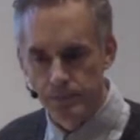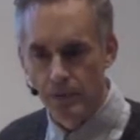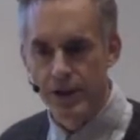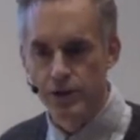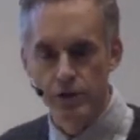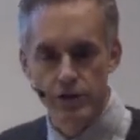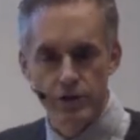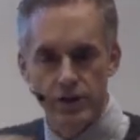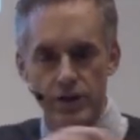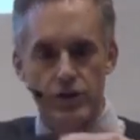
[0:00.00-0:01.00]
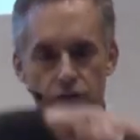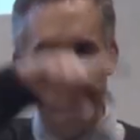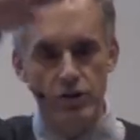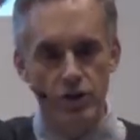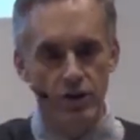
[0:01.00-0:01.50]
right? So there's a
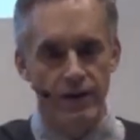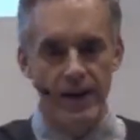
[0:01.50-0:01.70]
distribution of